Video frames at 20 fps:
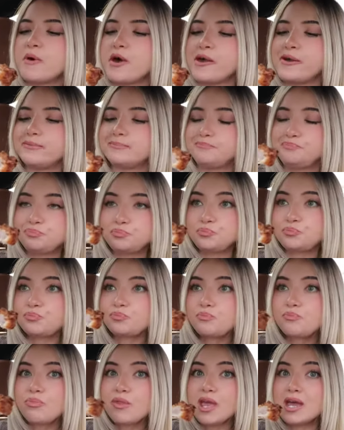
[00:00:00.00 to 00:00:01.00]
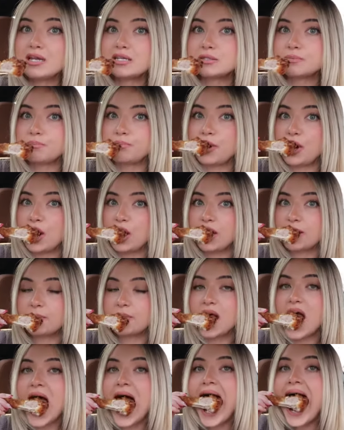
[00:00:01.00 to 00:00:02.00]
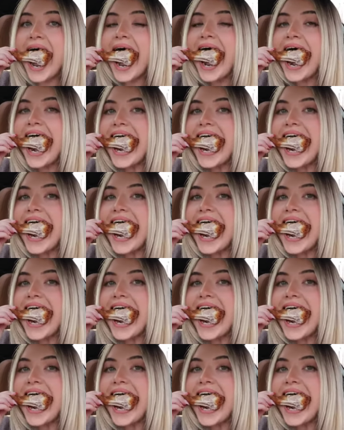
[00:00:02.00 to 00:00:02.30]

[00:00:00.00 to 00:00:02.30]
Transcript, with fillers: but it is bomb.